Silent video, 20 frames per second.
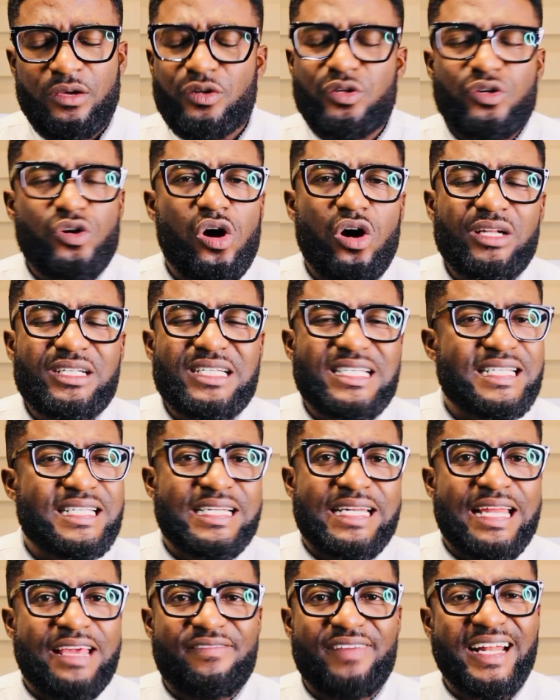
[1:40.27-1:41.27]
God is
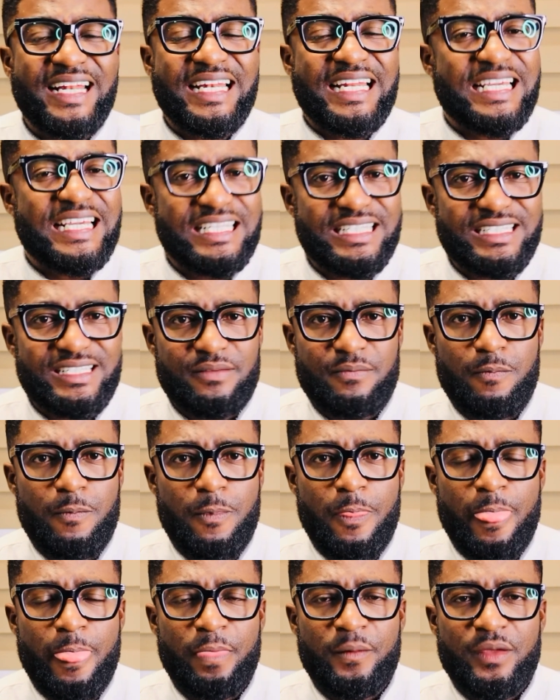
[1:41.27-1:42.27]
never late.
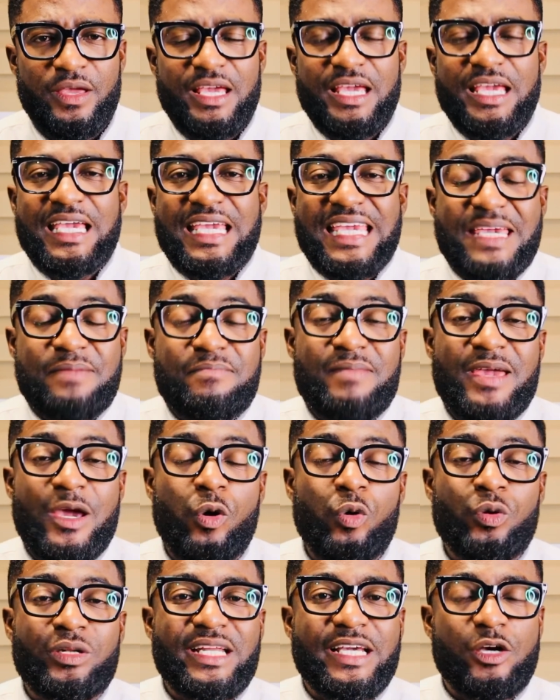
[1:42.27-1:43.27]
He may
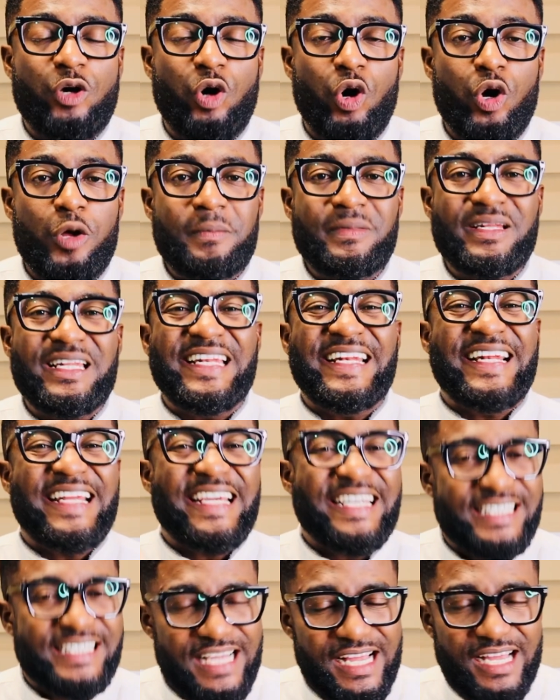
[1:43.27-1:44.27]
only come
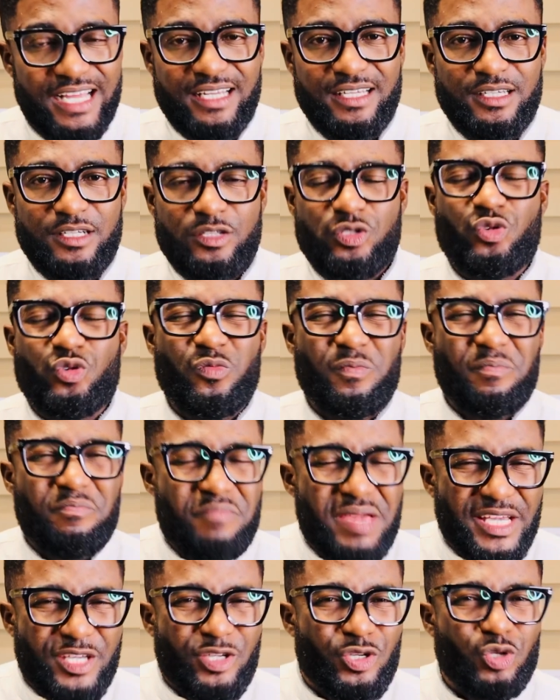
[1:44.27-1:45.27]
later to
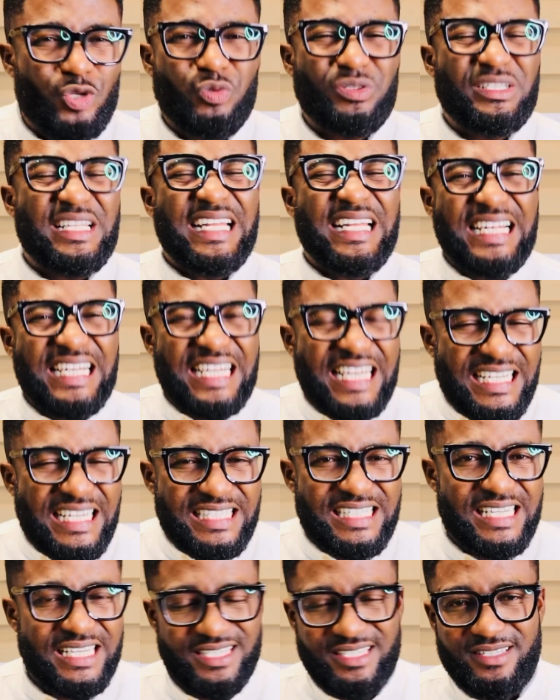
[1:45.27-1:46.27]
make you the
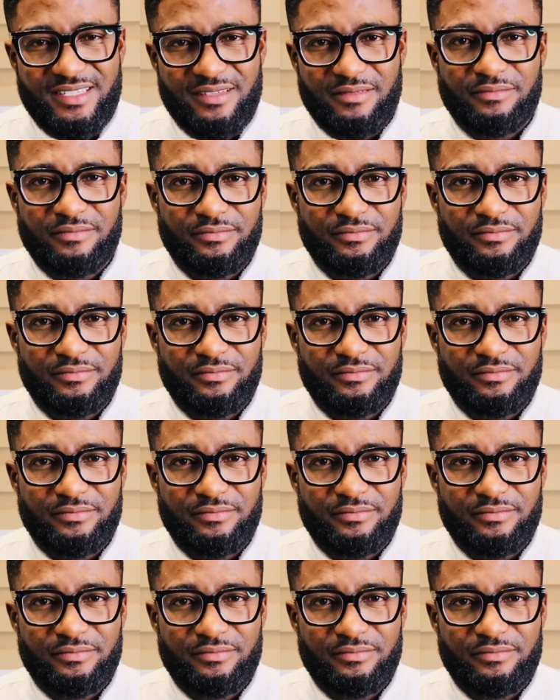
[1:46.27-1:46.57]
latest.